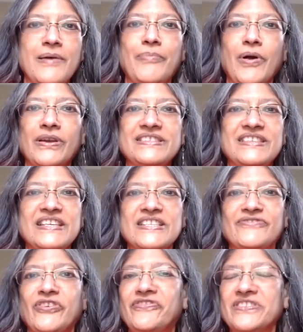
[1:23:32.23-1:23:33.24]

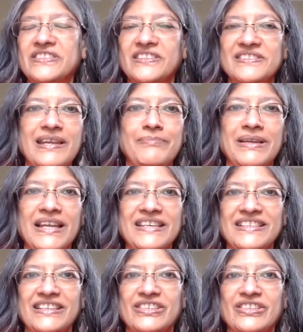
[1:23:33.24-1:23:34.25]
policies for fiscal
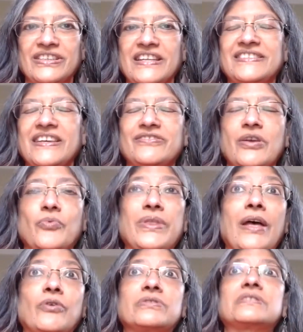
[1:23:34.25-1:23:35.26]
stabilization, etc.,
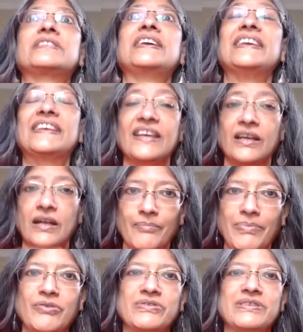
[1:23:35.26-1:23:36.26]
without thinking
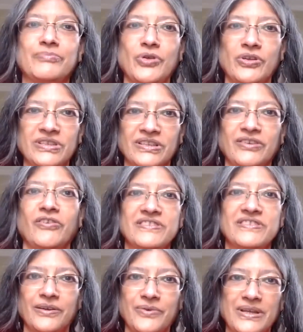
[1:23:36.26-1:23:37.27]
about the broader
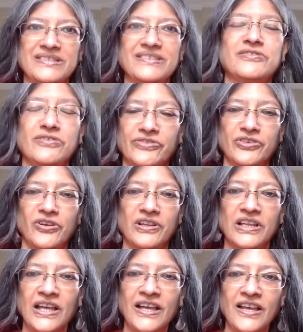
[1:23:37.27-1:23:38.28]
consequences overall.